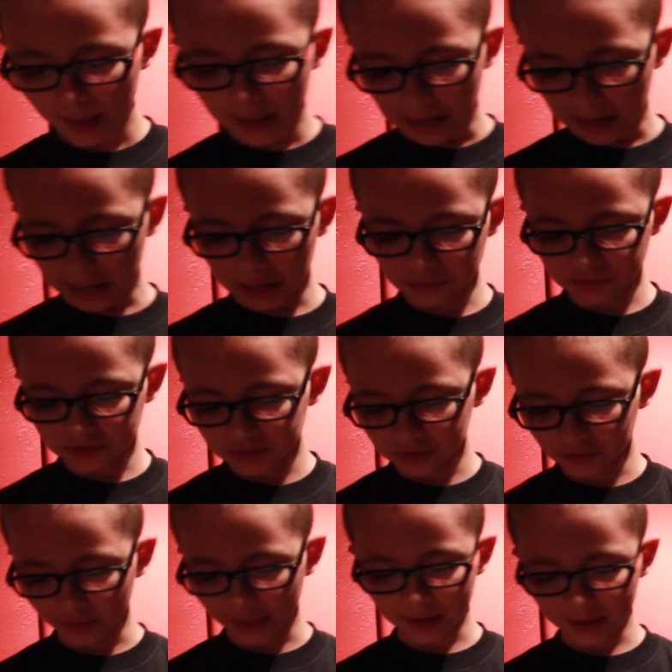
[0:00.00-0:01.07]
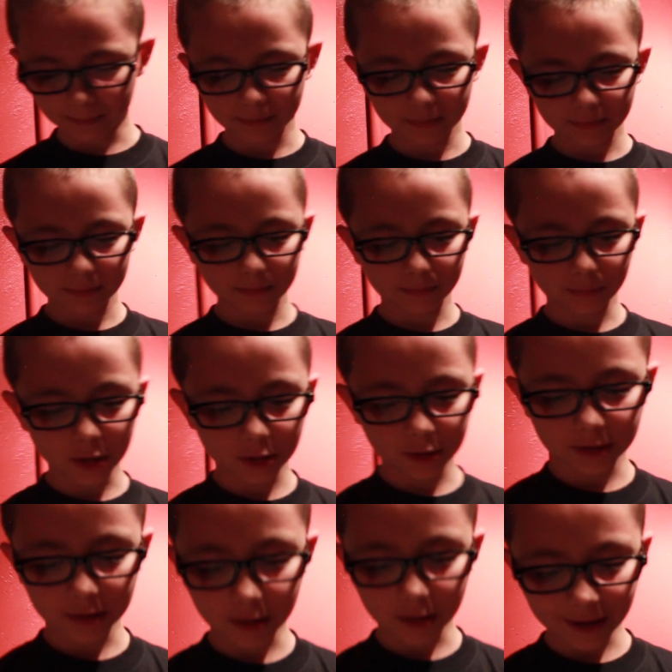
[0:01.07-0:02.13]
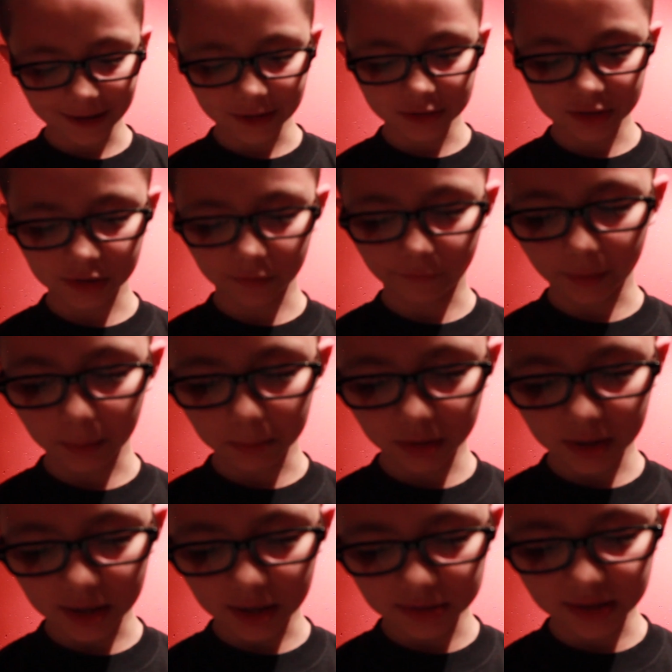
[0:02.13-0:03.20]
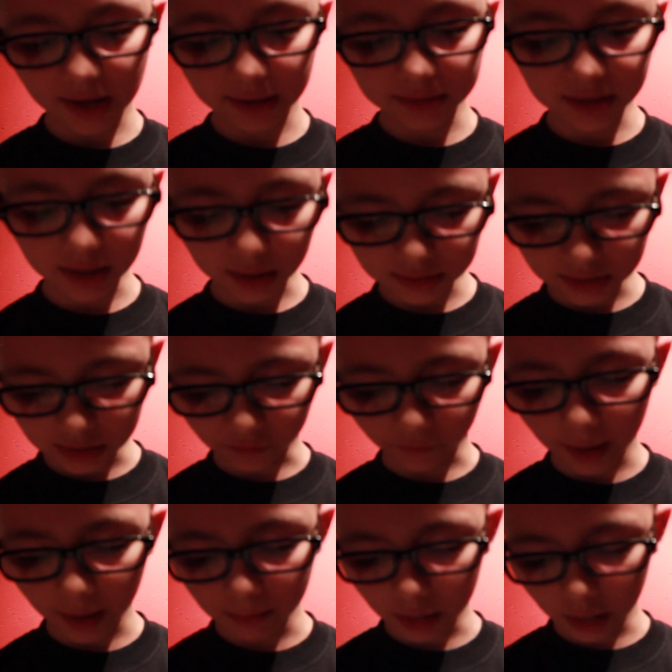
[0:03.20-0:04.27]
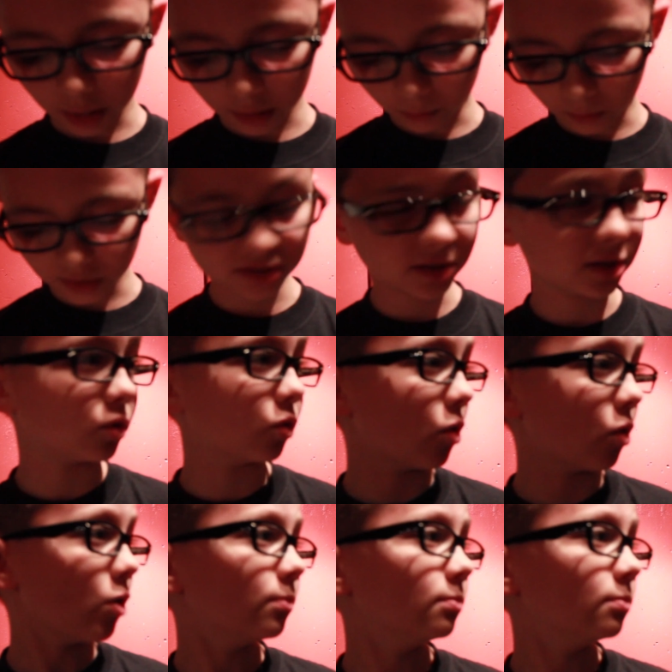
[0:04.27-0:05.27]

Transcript: How did you like meeting Ace from Kiss at Texas right there? Was he cool?